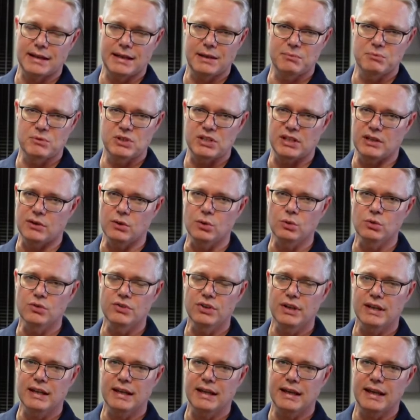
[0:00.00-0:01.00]
empty cool
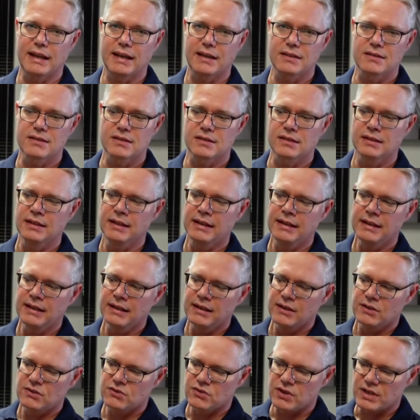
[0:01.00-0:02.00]
drink cans.
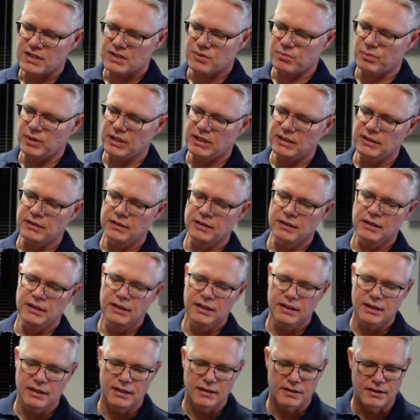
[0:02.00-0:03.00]
Trust me,
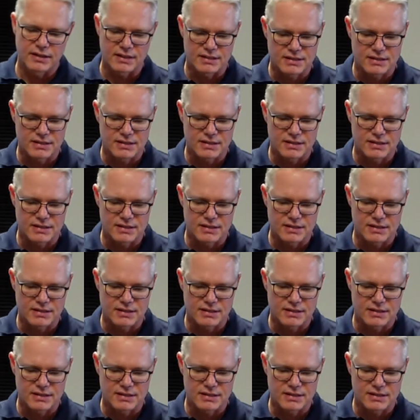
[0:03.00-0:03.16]
the